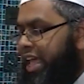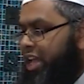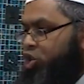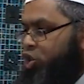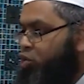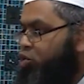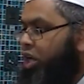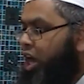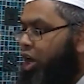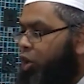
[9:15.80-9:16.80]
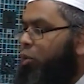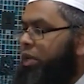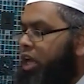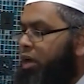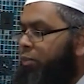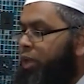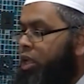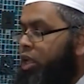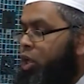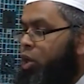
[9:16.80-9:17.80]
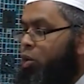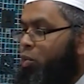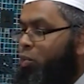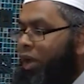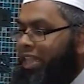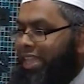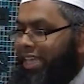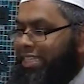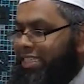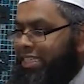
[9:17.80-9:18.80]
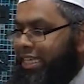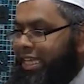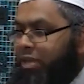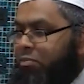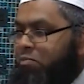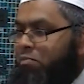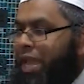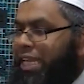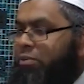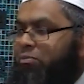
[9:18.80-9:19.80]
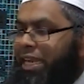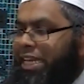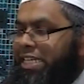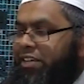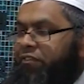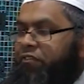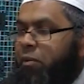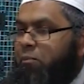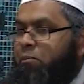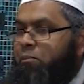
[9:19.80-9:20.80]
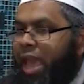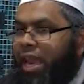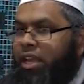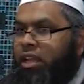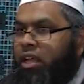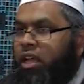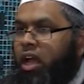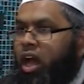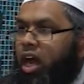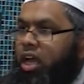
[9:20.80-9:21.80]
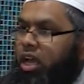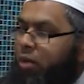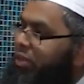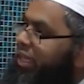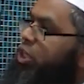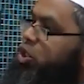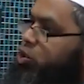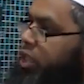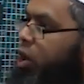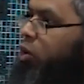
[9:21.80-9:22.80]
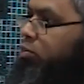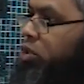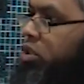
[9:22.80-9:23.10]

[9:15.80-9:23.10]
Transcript: children are growing up when they see many different men are coming into their homes.